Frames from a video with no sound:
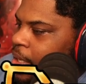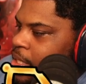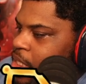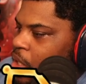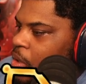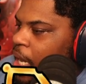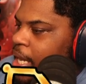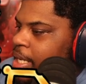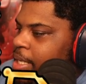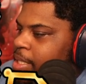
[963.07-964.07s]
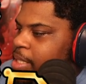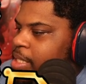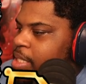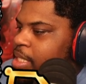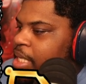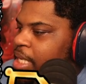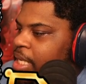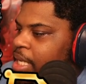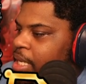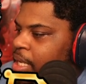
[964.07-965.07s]
so I could
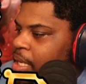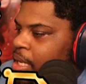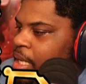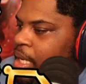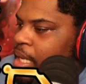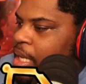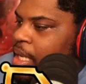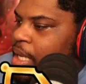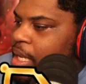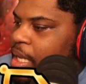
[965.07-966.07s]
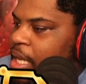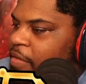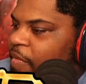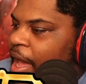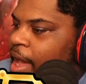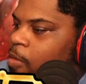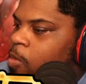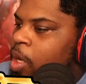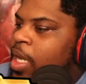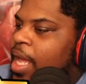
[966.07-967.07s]
see if I would